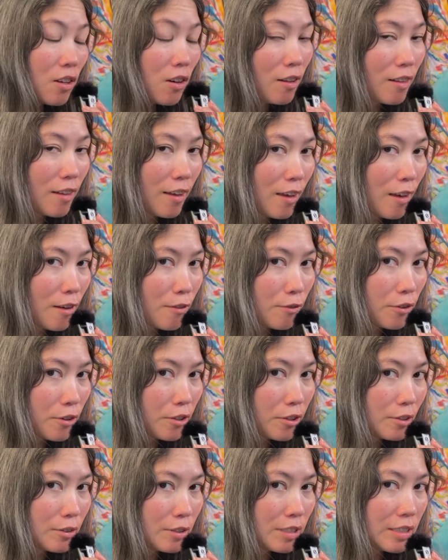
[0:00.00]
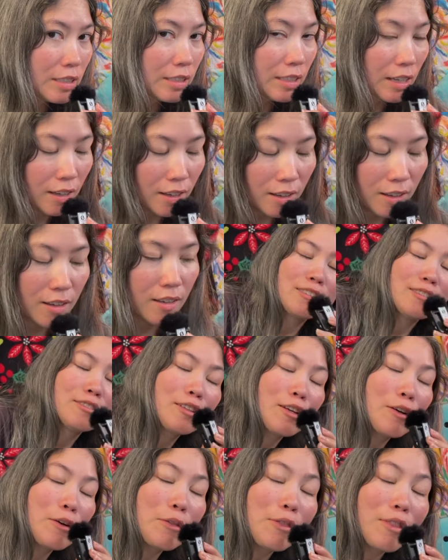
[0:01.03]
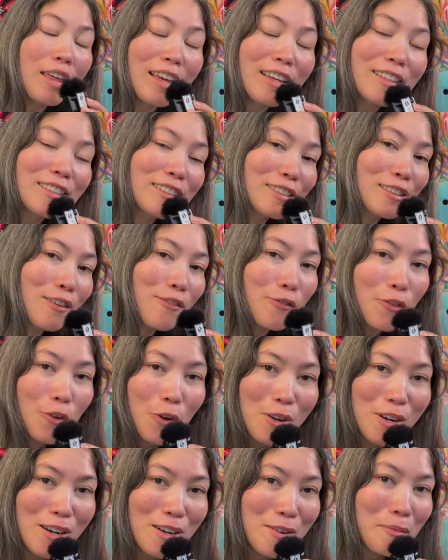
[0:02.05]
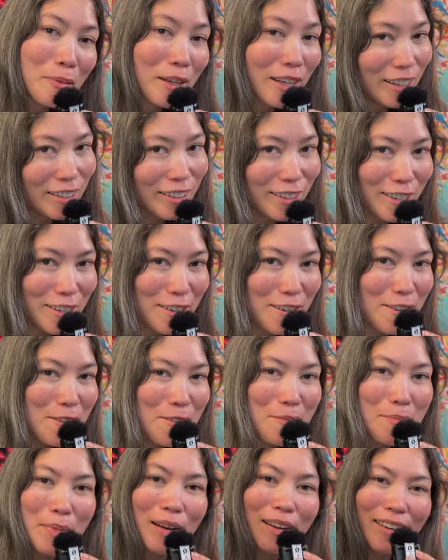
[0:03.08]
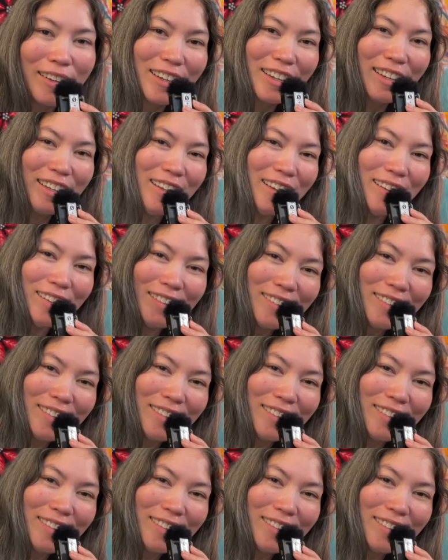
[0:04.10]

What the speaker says: all I have for you today. So thanks for being here. Bye.